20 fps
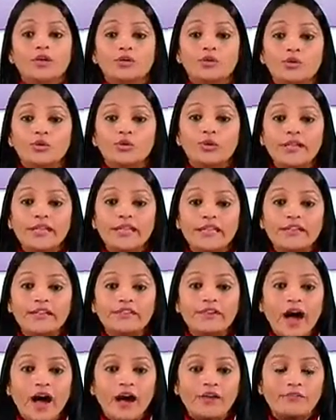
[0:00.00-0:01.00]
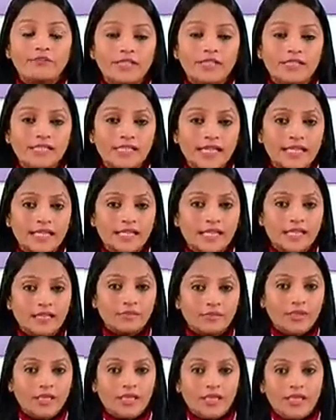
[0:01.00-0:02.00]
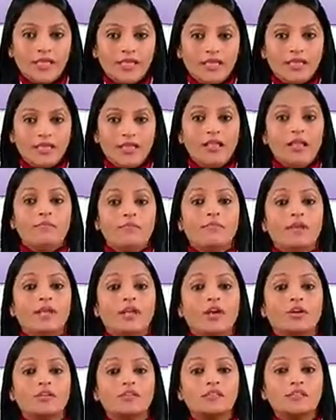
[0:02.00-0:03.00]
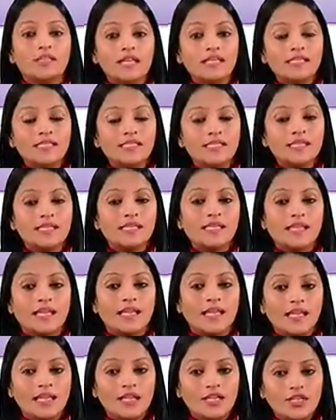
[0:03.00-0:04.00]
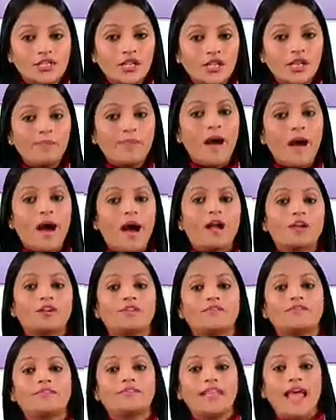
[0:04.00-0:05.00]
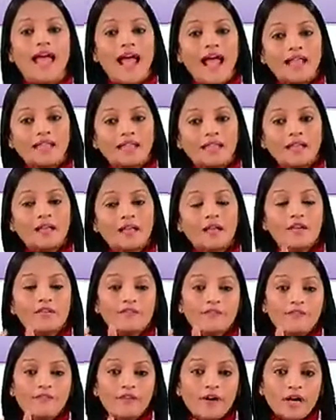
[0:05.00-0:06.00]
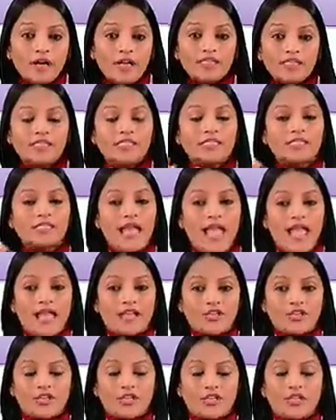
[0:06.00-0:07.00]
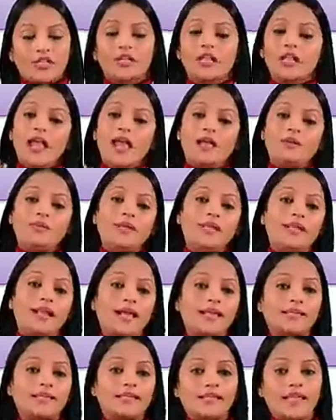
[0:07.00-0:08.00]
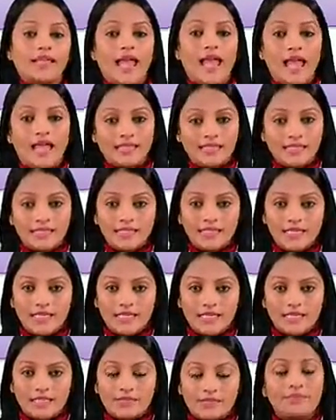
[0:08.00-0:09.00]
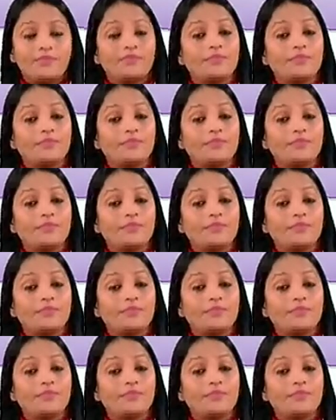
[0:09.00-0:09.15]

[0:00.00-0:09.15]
to leave after settling me in because this is an additional part of that first action and we write it as it is.